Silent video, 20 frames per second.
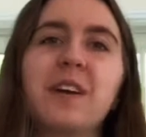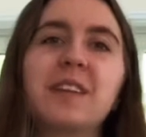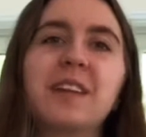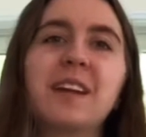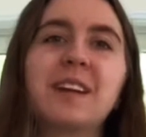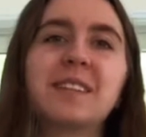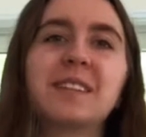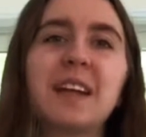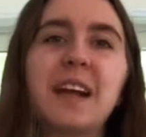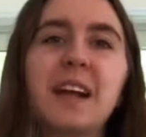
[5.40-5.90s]
the
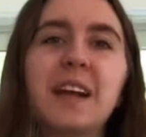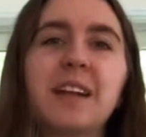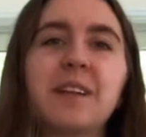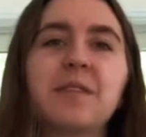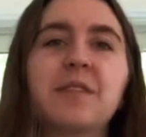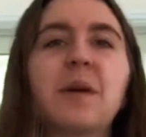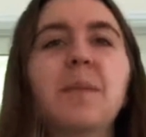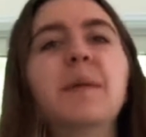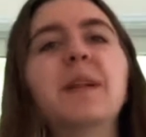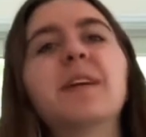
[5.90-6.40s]
executive
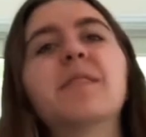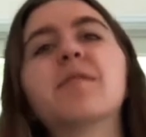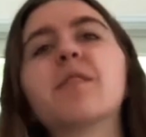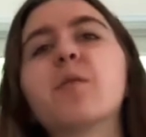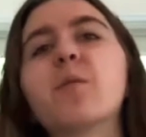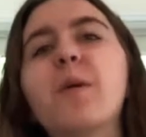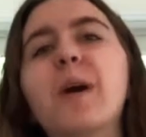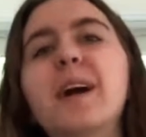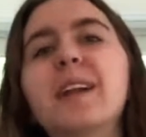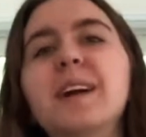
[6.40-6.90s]
committee for
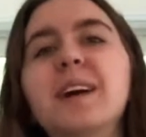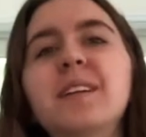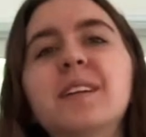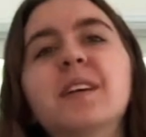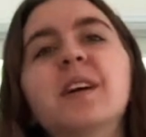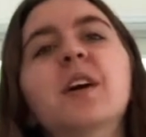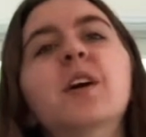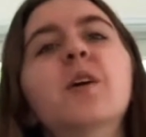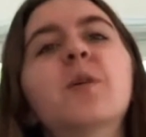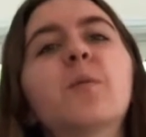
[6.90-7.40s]
YNet,
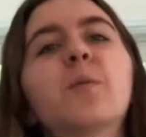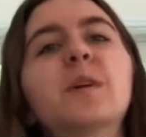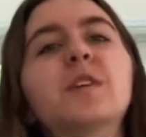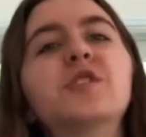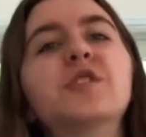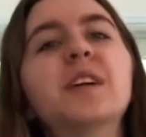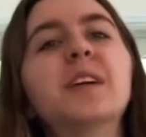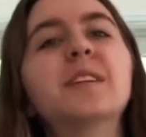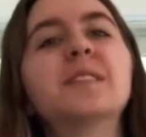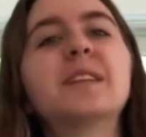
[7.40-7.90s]

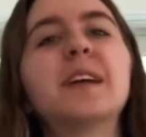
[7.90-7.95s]
which is